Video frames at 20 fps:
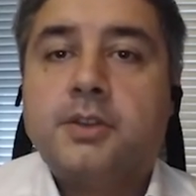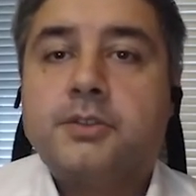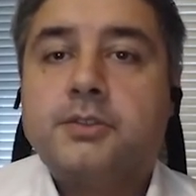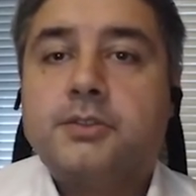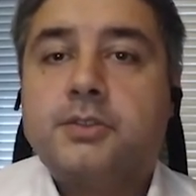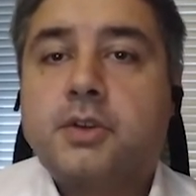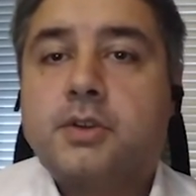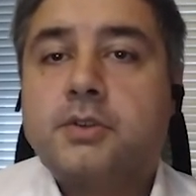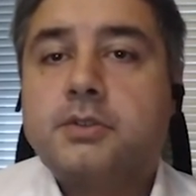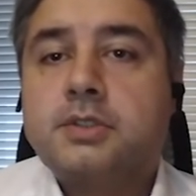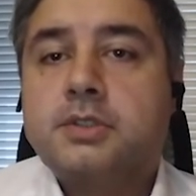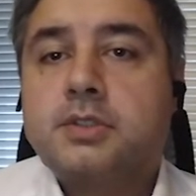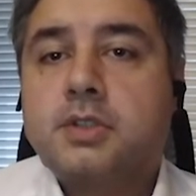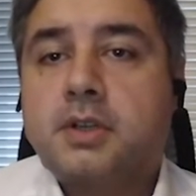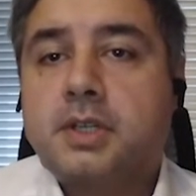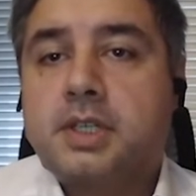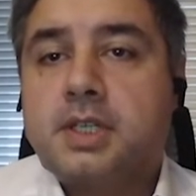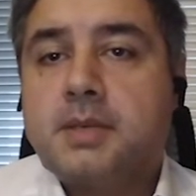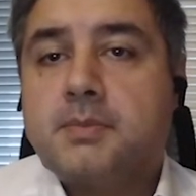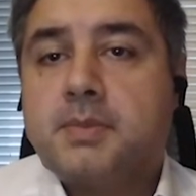So
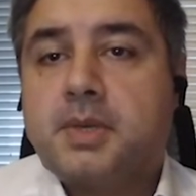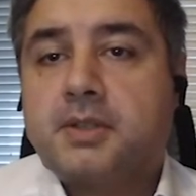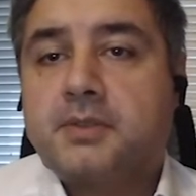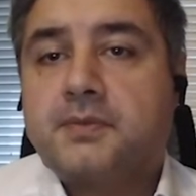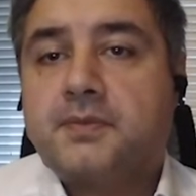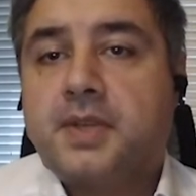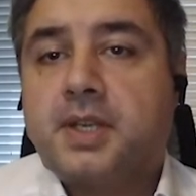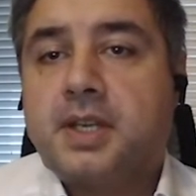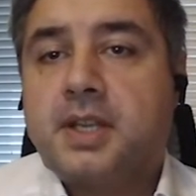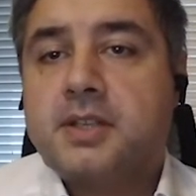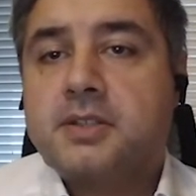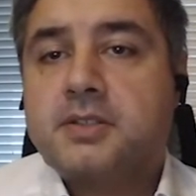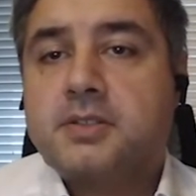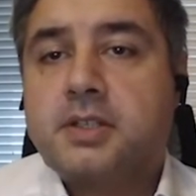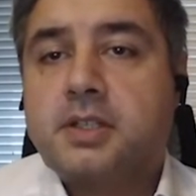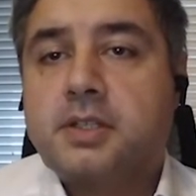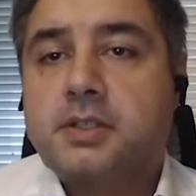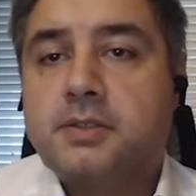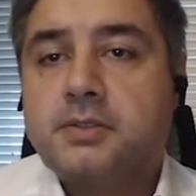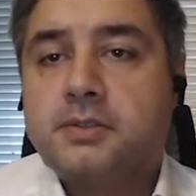talking about
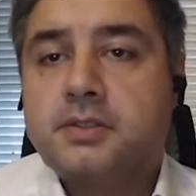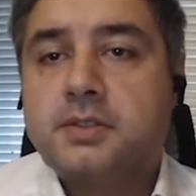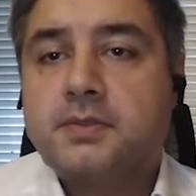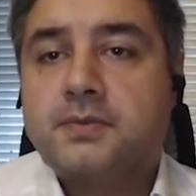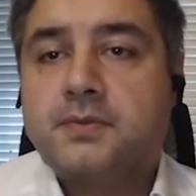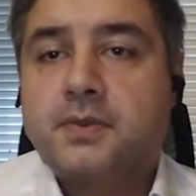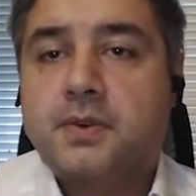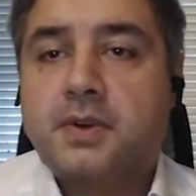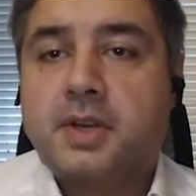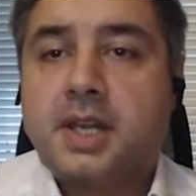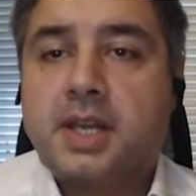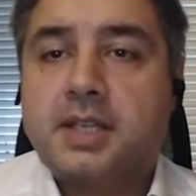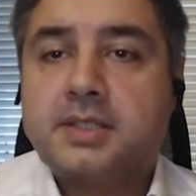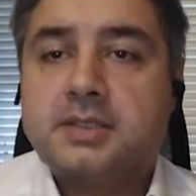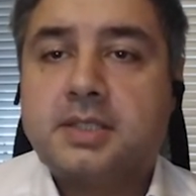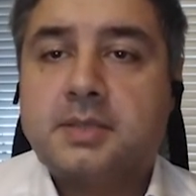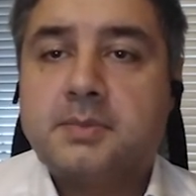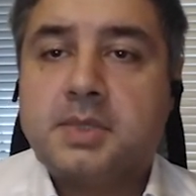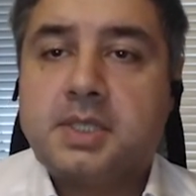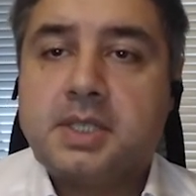financial inclusion for
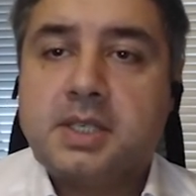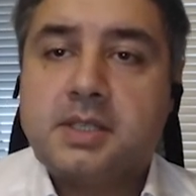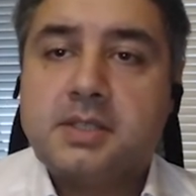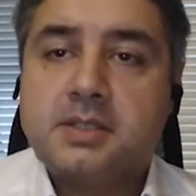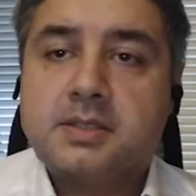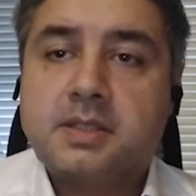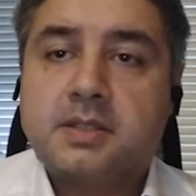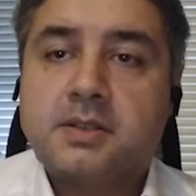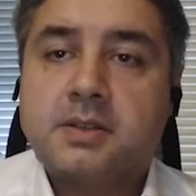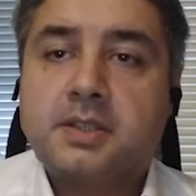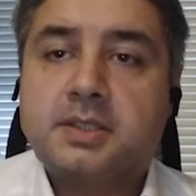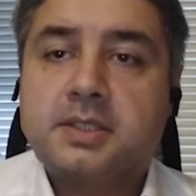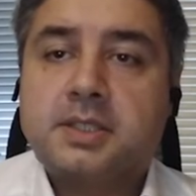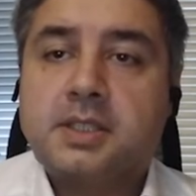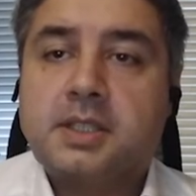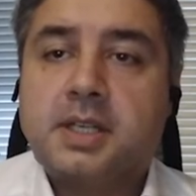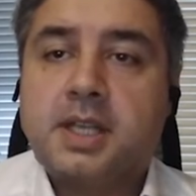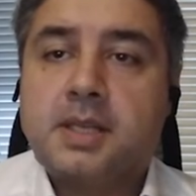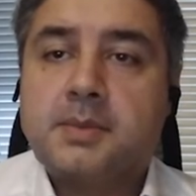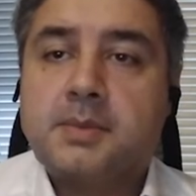SMEs and not
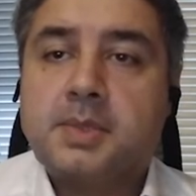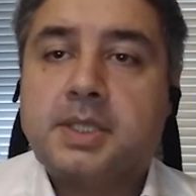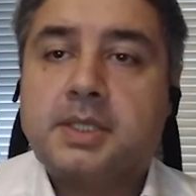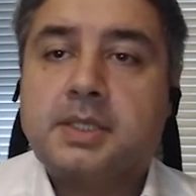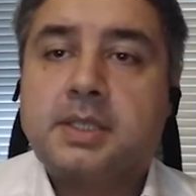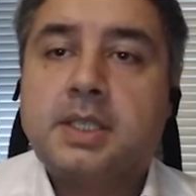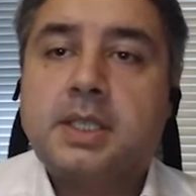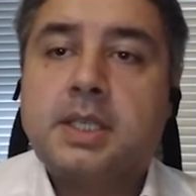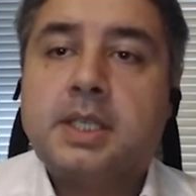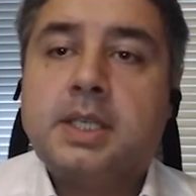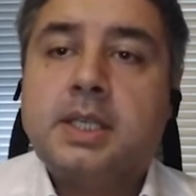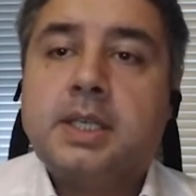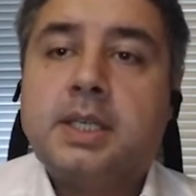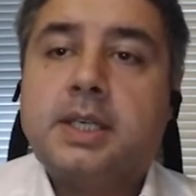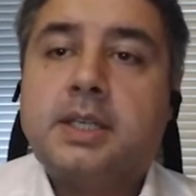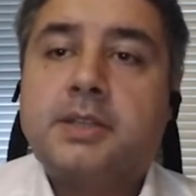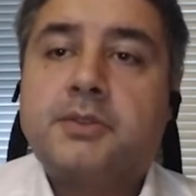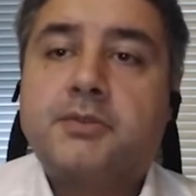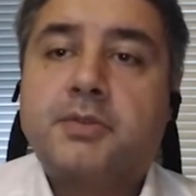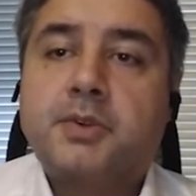enabling
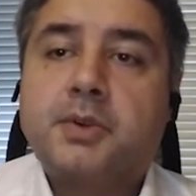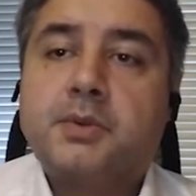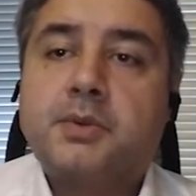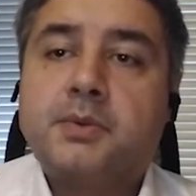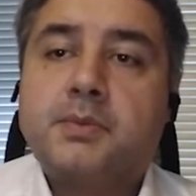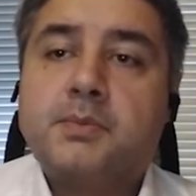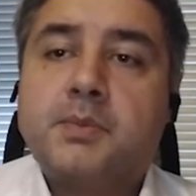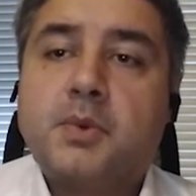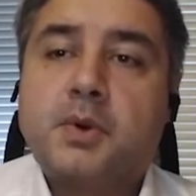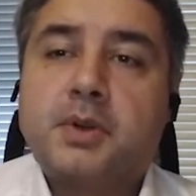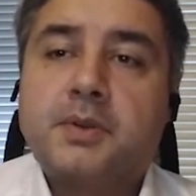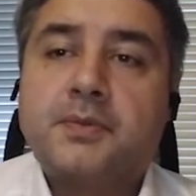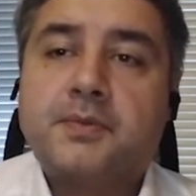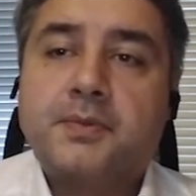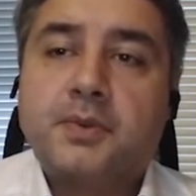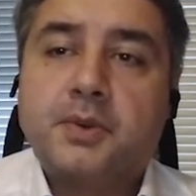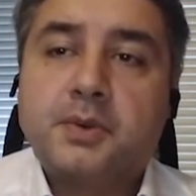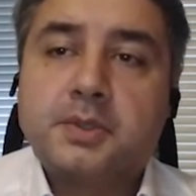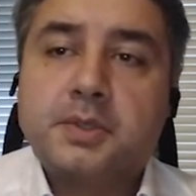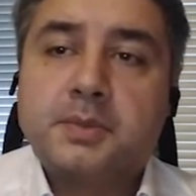it through more
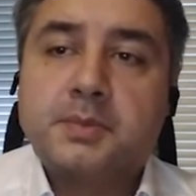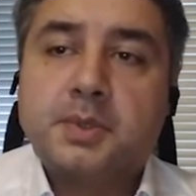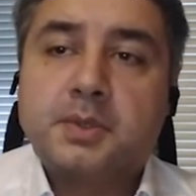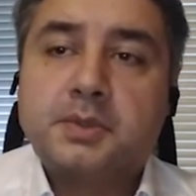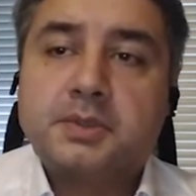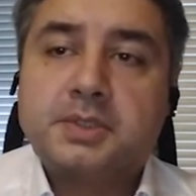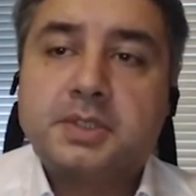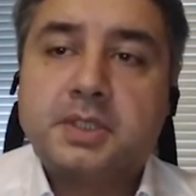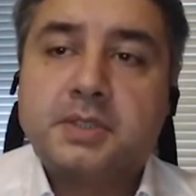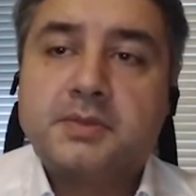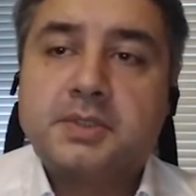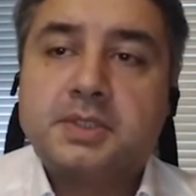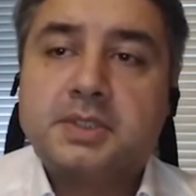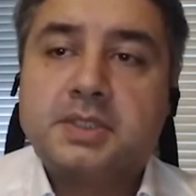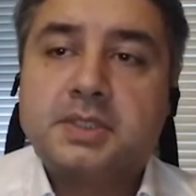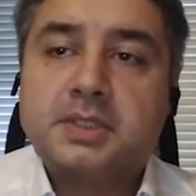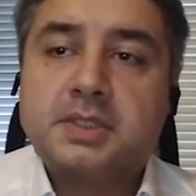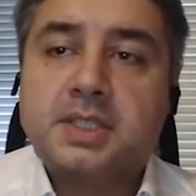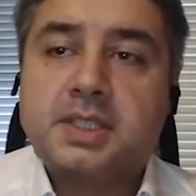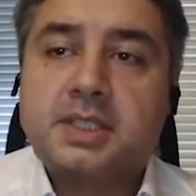affordable
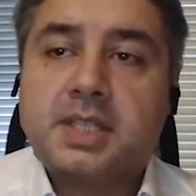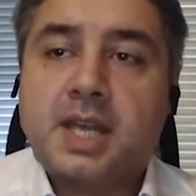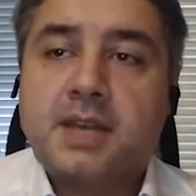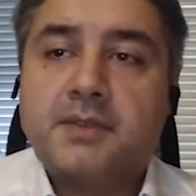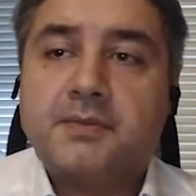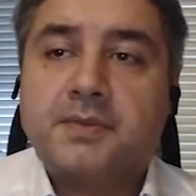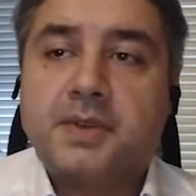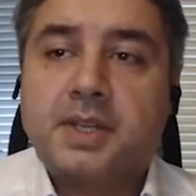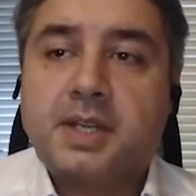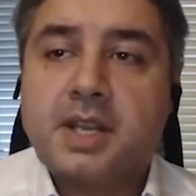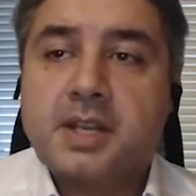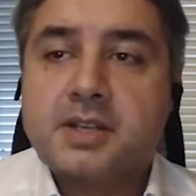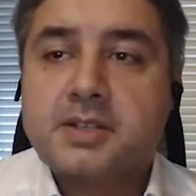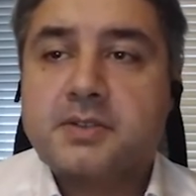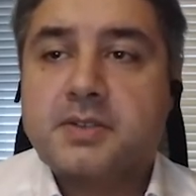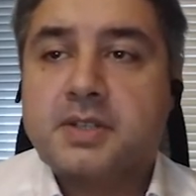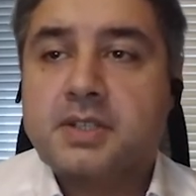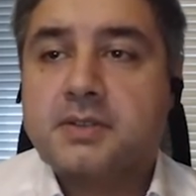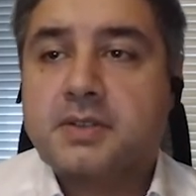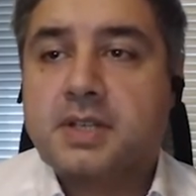services that have
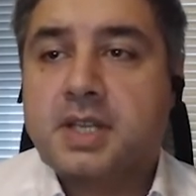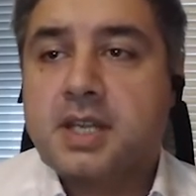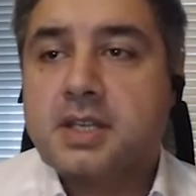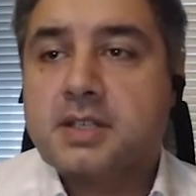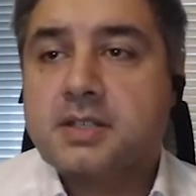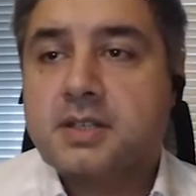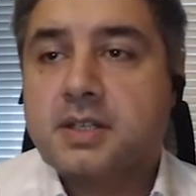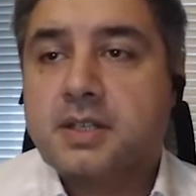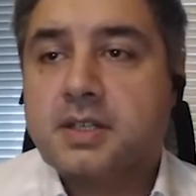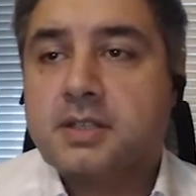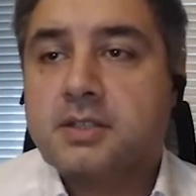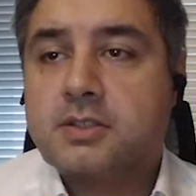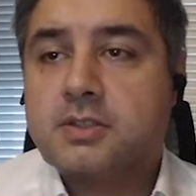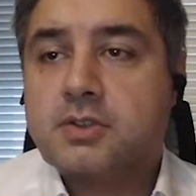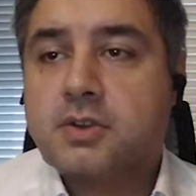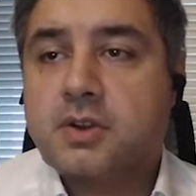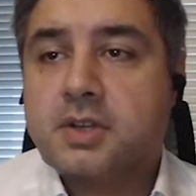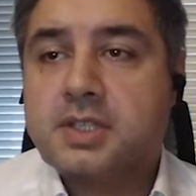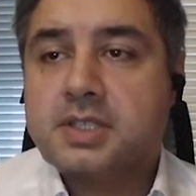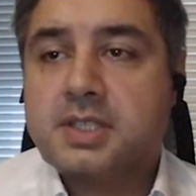financial education and
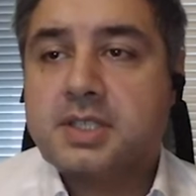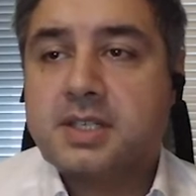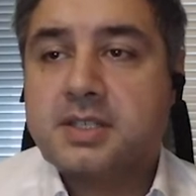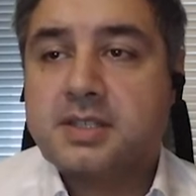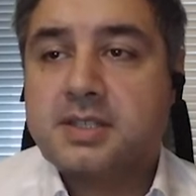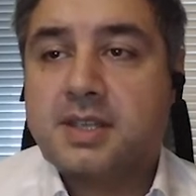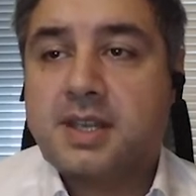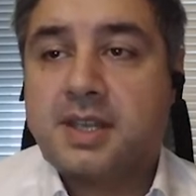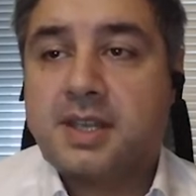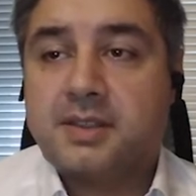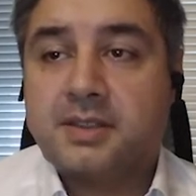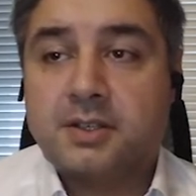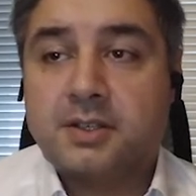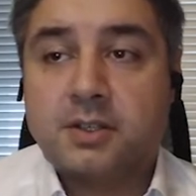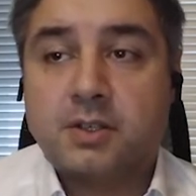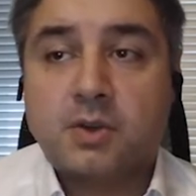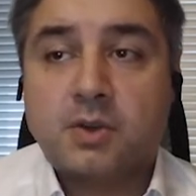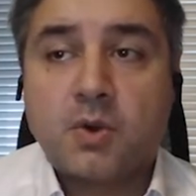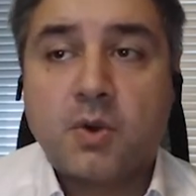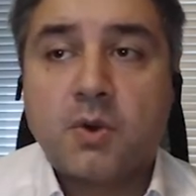choice at
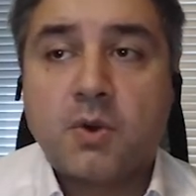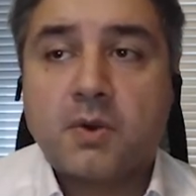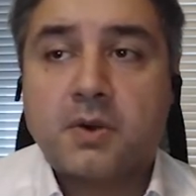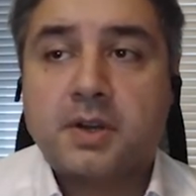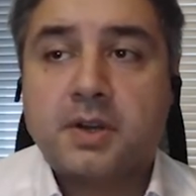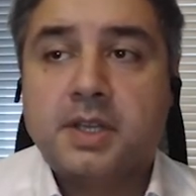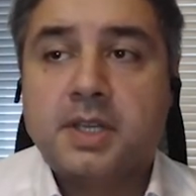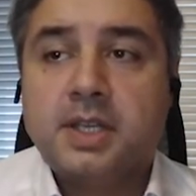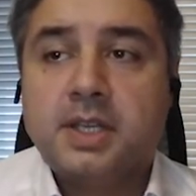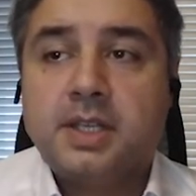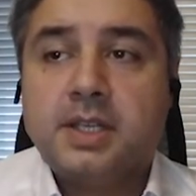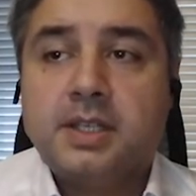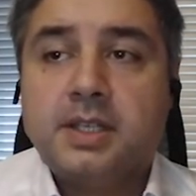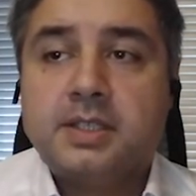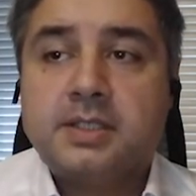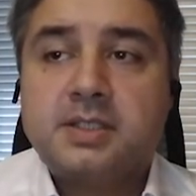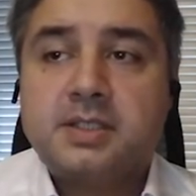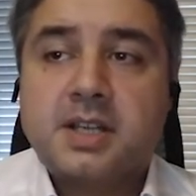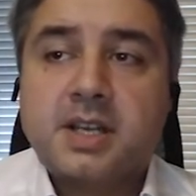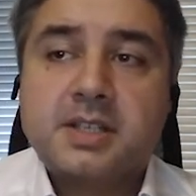their core
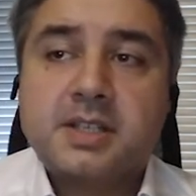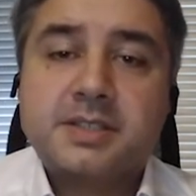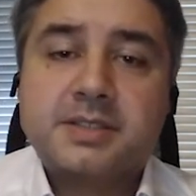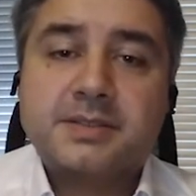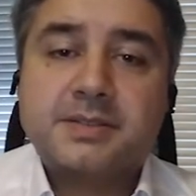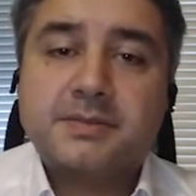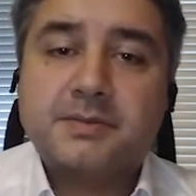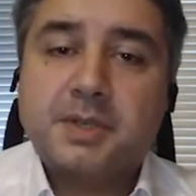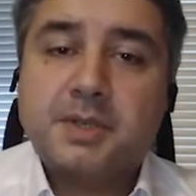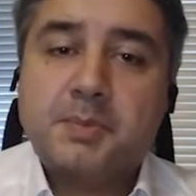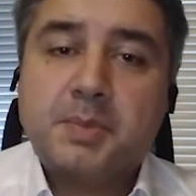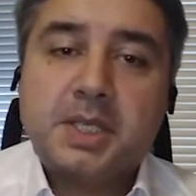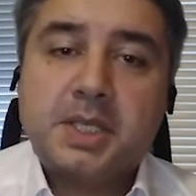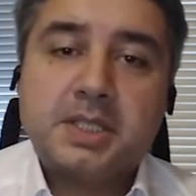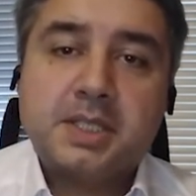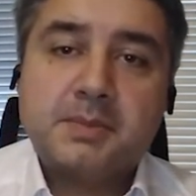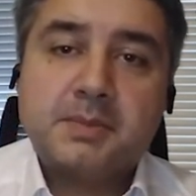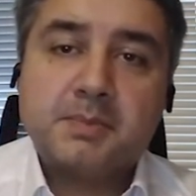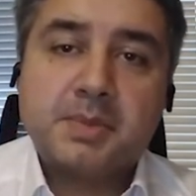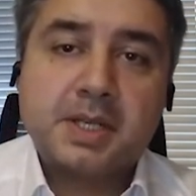is just
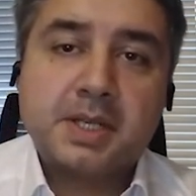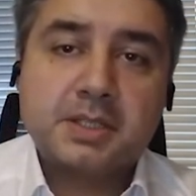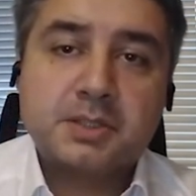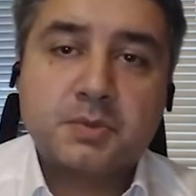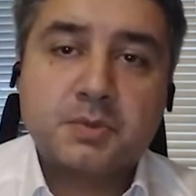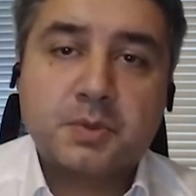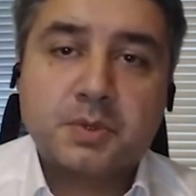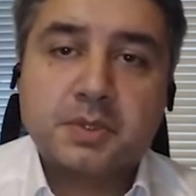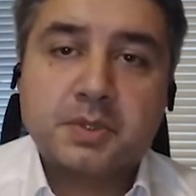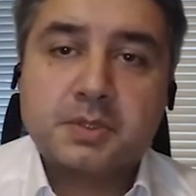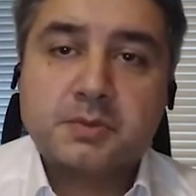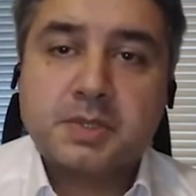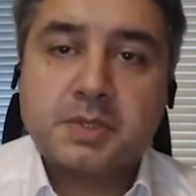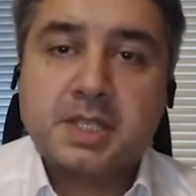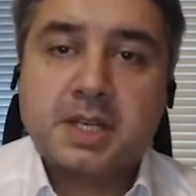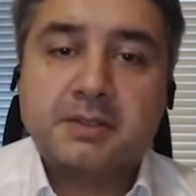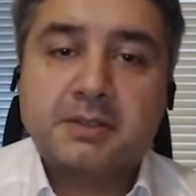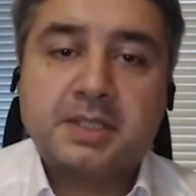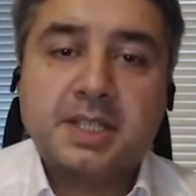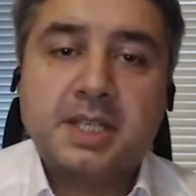repeating buzzwords
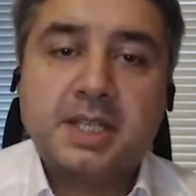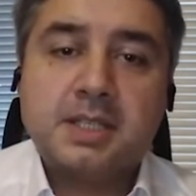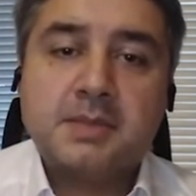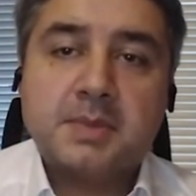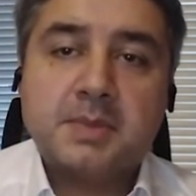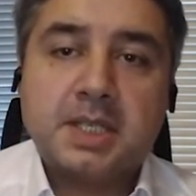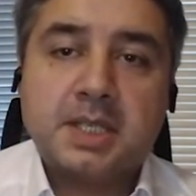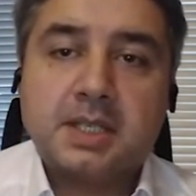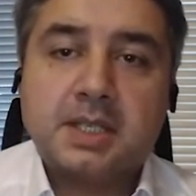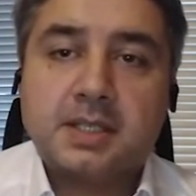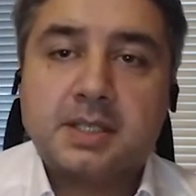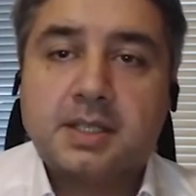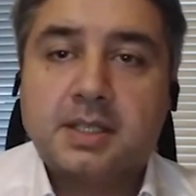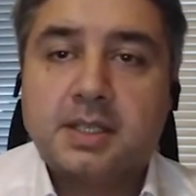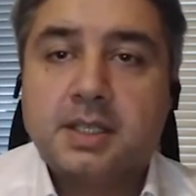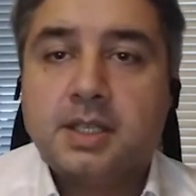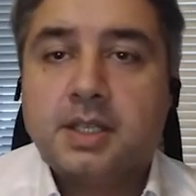without any meaning.